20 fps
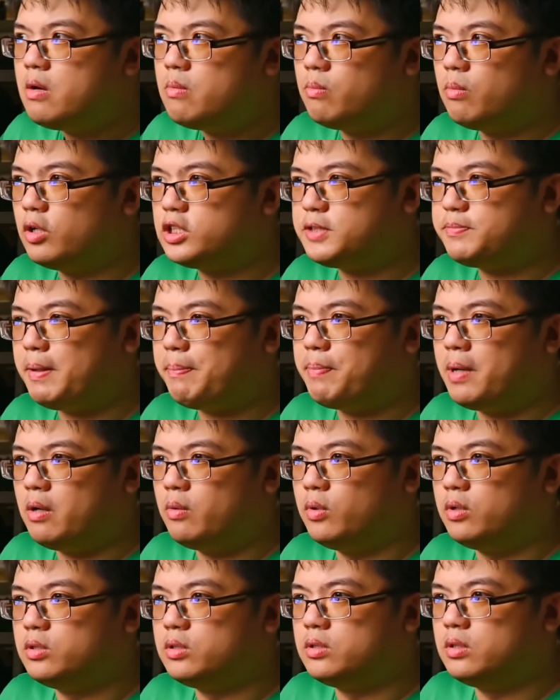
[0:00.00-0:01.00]
Most
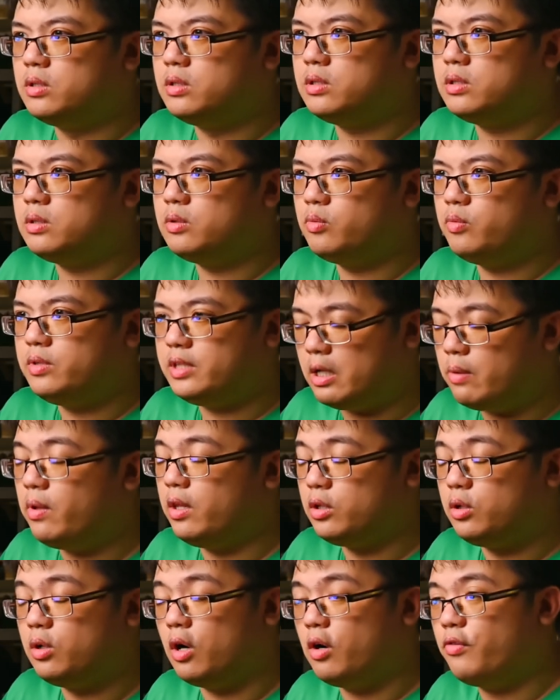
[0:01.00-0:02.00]
people
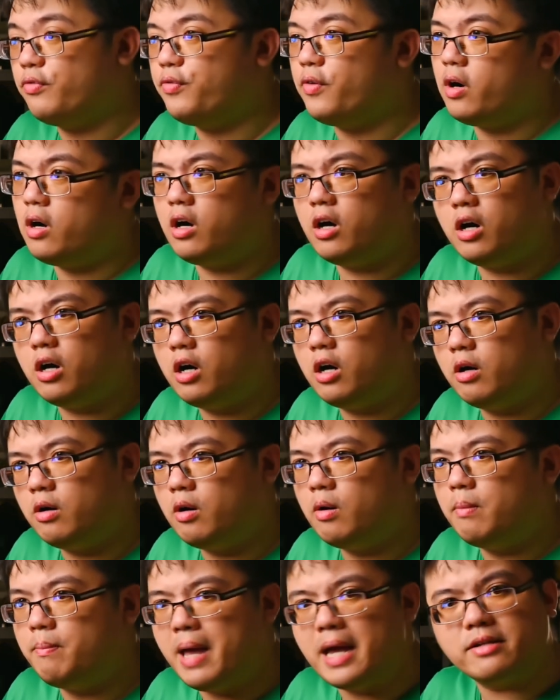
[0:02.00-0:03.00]
will go for
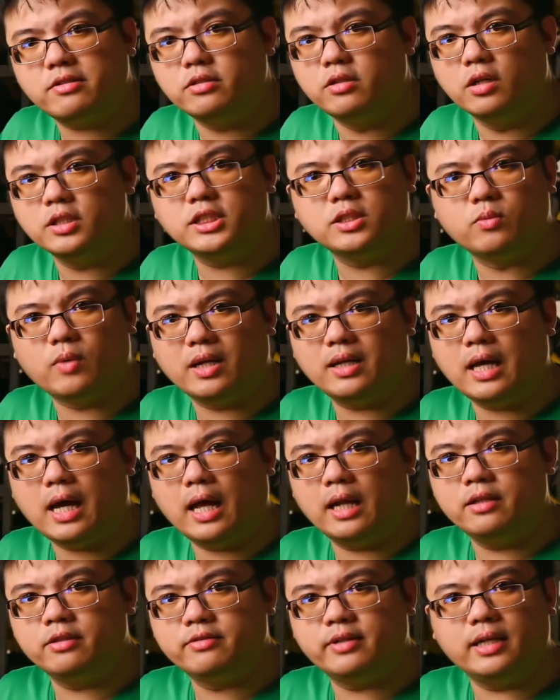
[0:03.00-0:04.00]
macros,
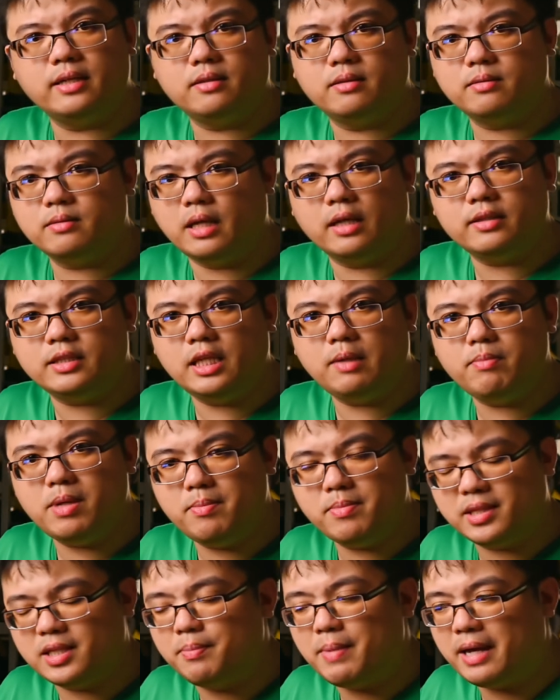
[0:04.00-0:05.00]

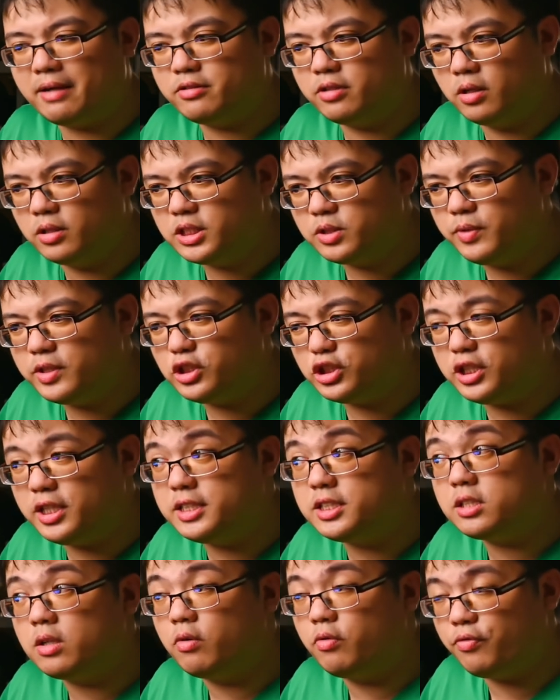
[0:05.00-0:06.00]
190mm macros, which
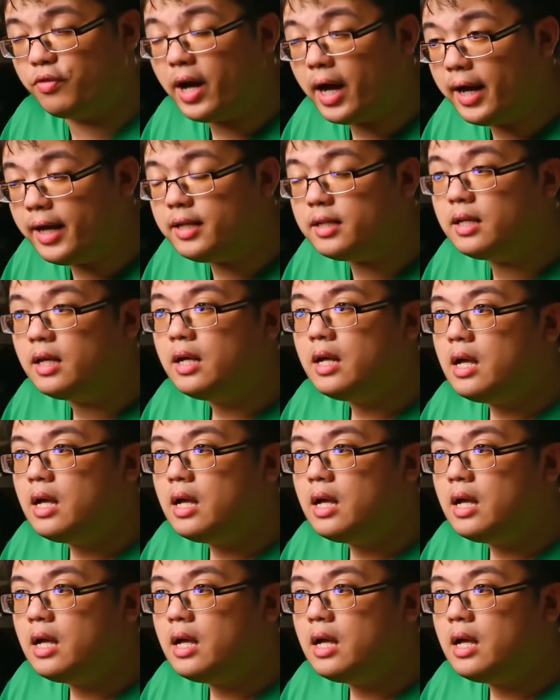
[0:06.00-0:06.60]
is fine.